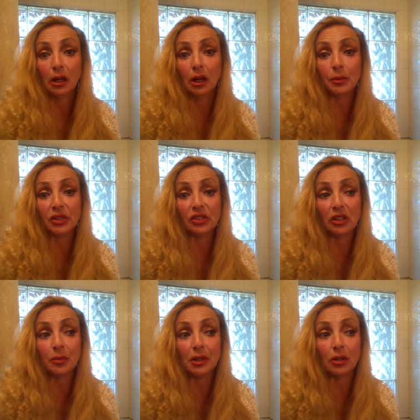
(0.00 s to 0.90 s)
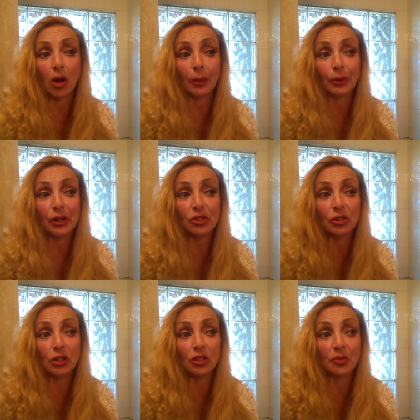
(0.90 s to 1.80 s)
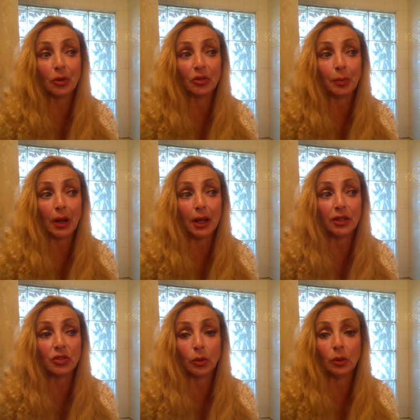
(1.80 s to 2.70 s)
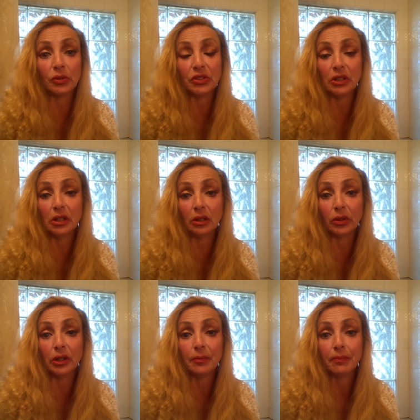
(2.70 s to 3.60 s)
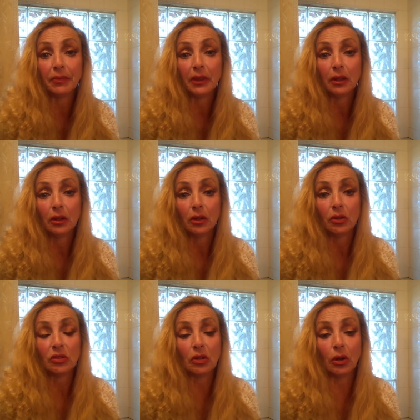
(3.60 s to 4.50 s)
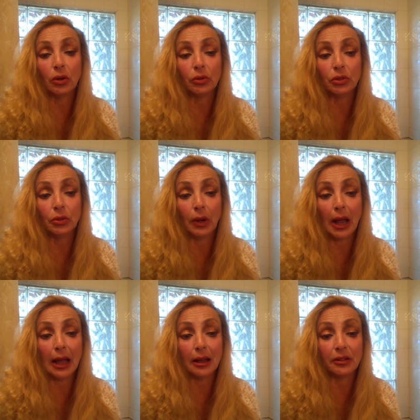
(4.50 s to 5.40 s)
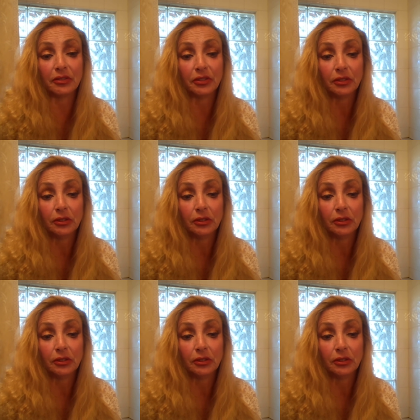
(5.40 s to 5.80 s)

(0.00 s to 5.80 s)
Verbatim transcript: Um, is said to be an operation that is both by Soros and Hillary. So you have,